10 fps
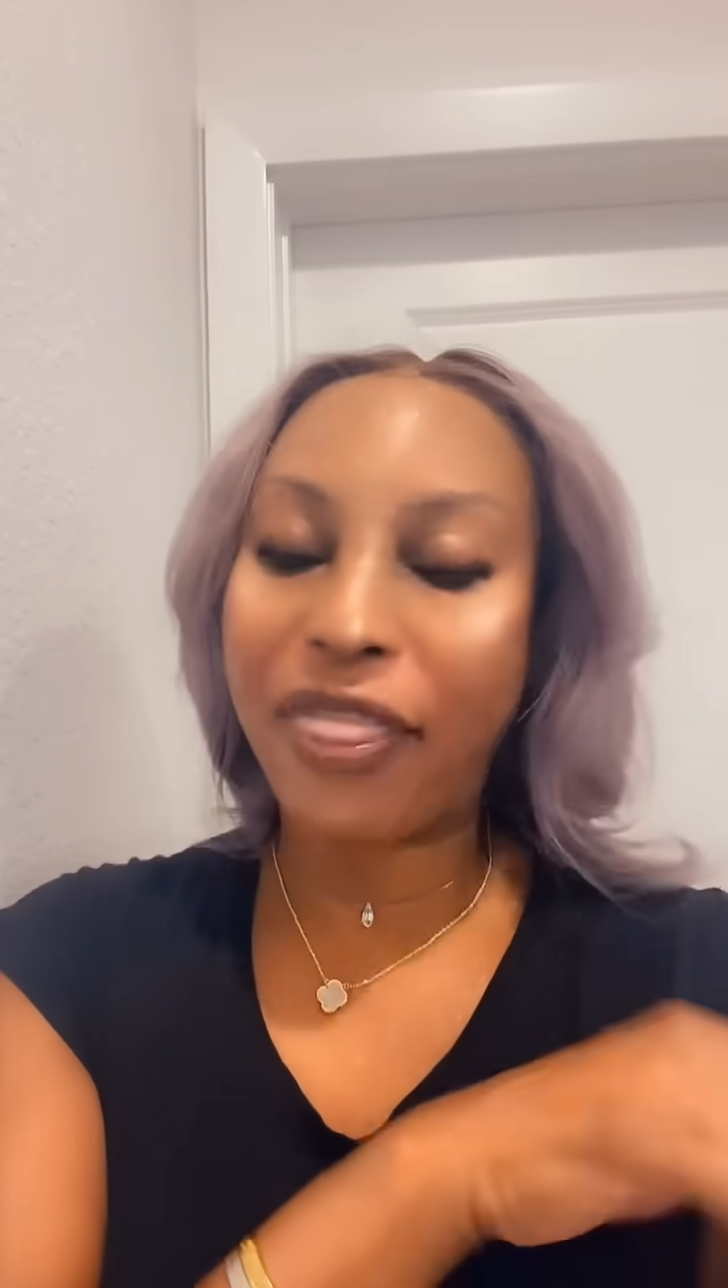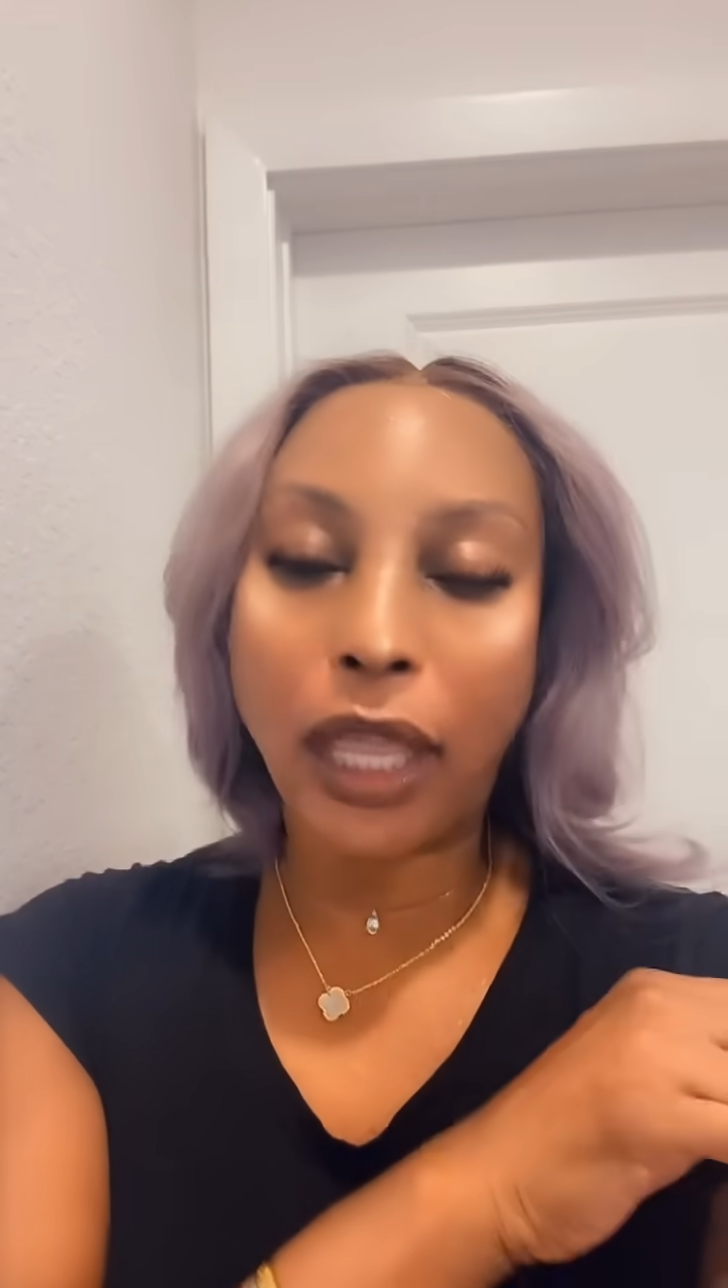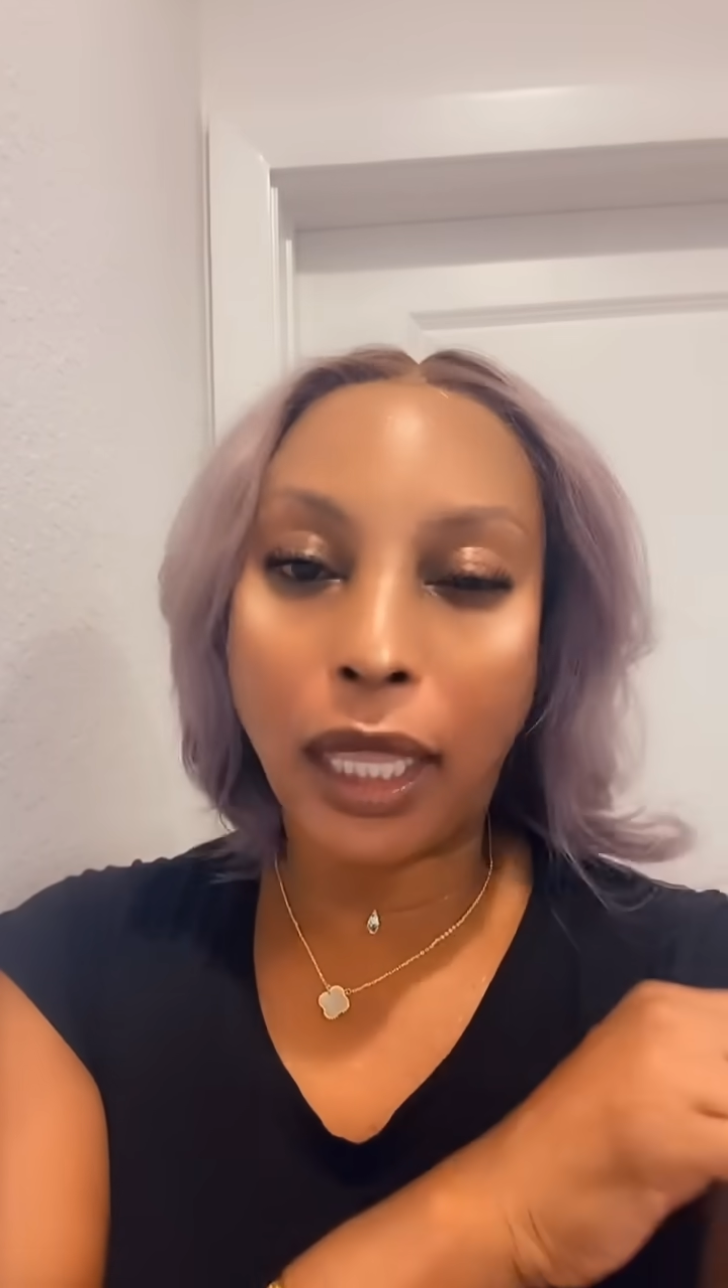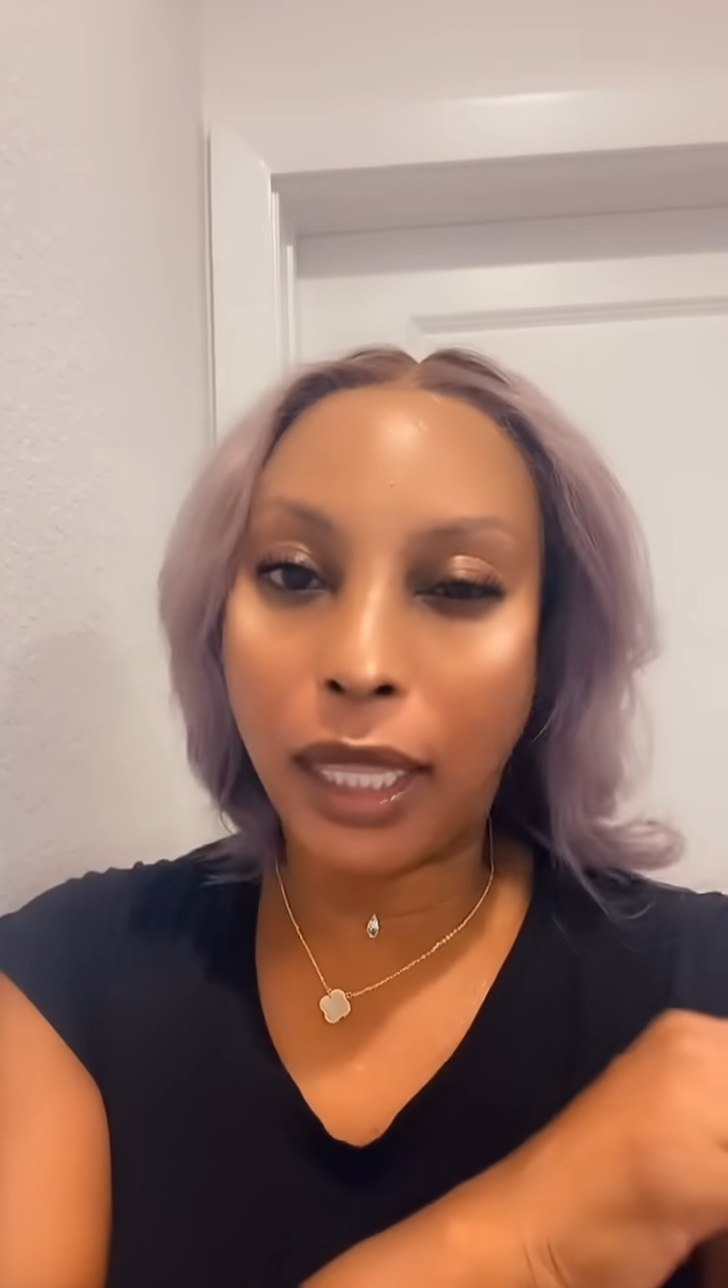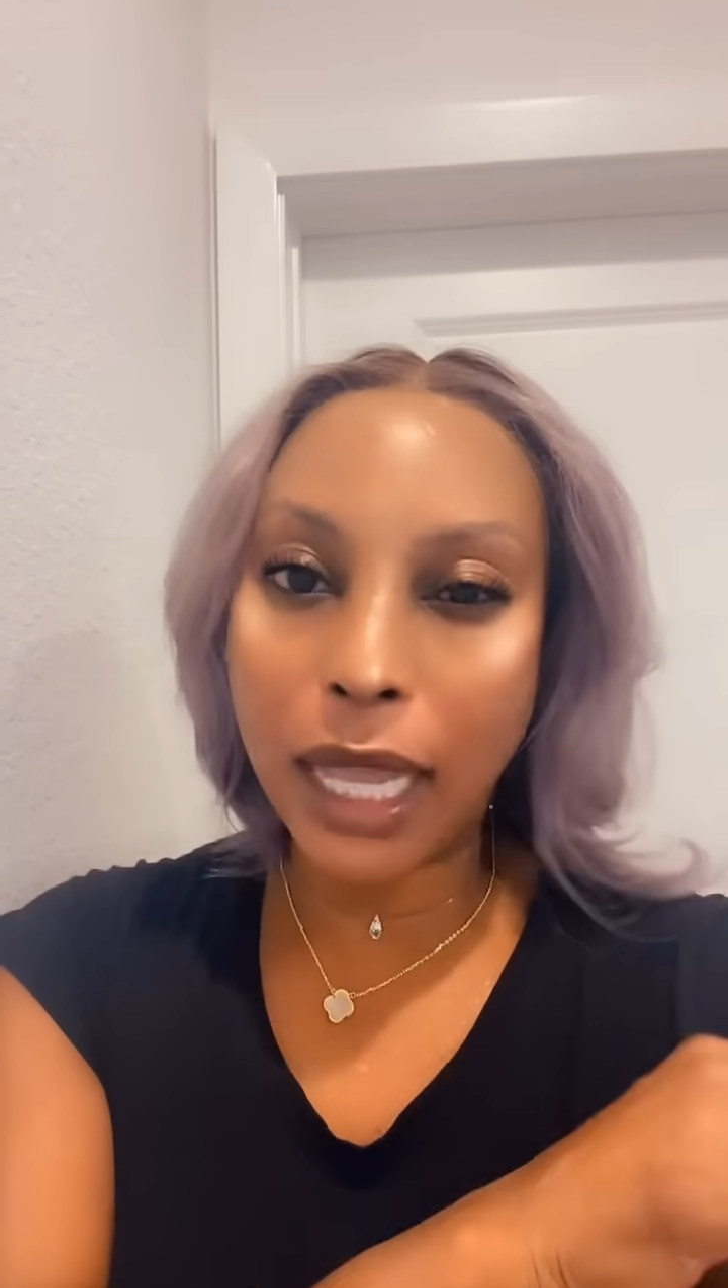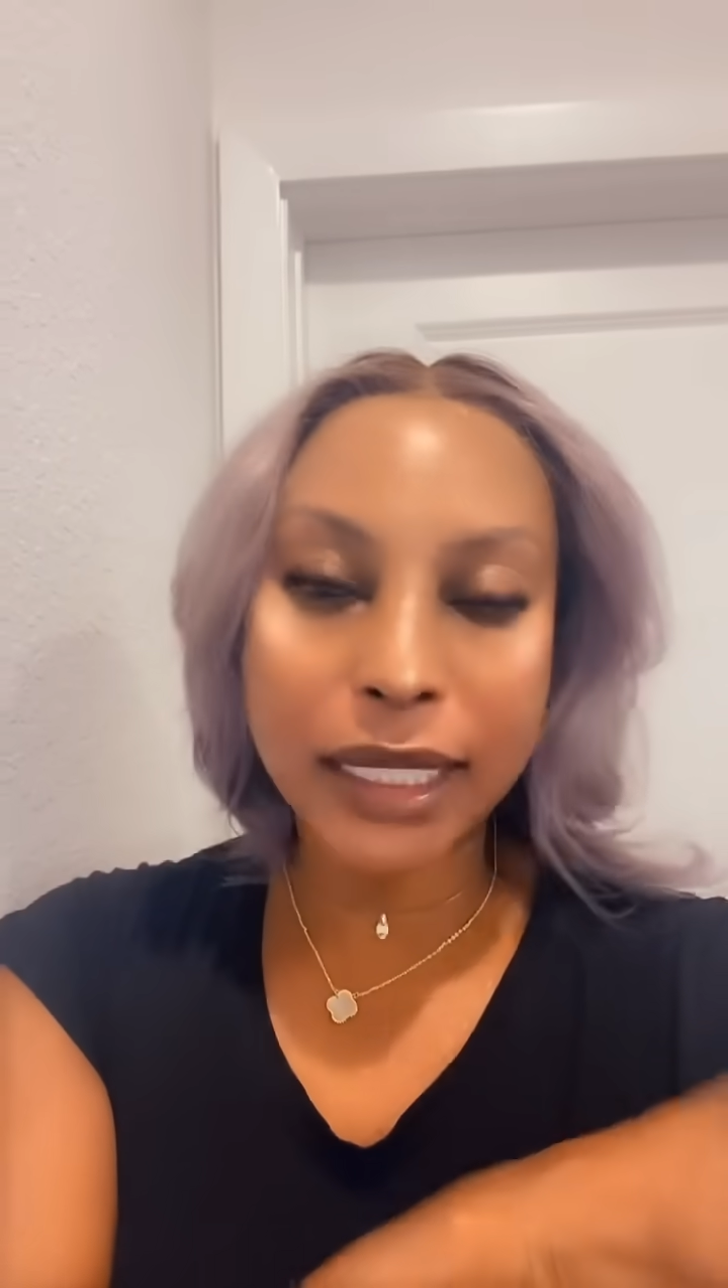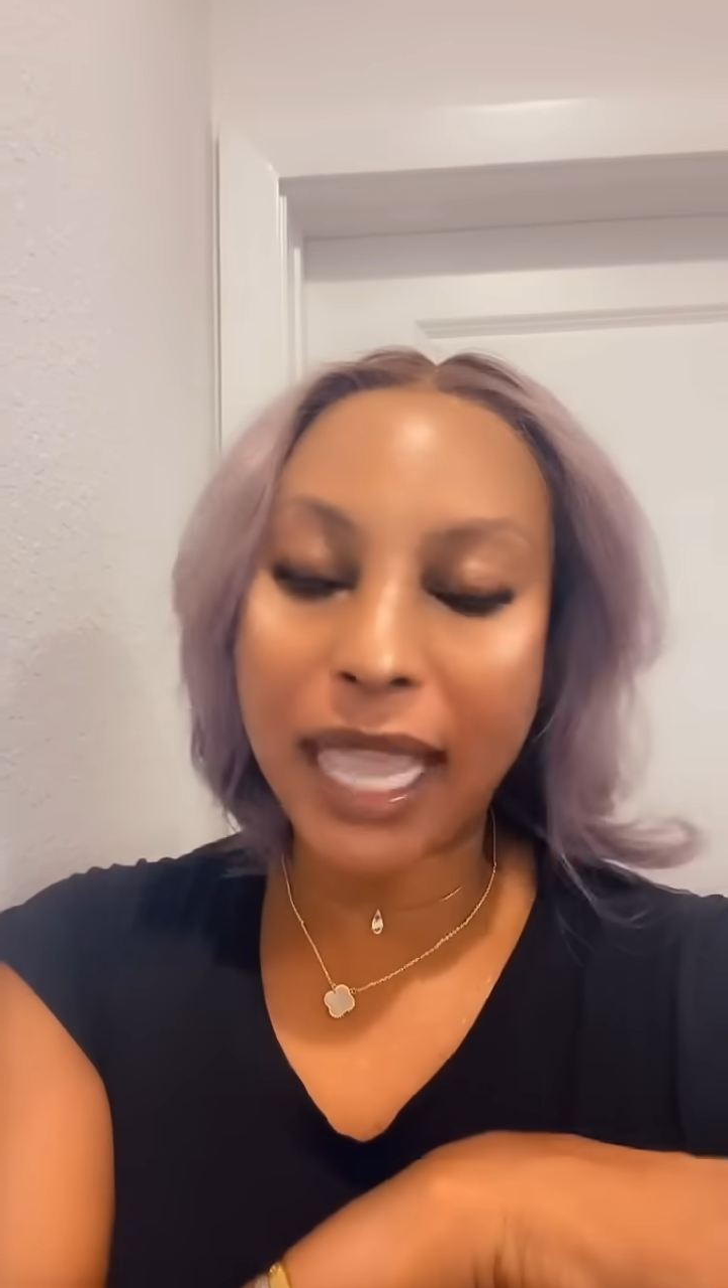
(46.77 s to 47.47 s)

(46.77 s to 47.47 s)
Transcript: the guts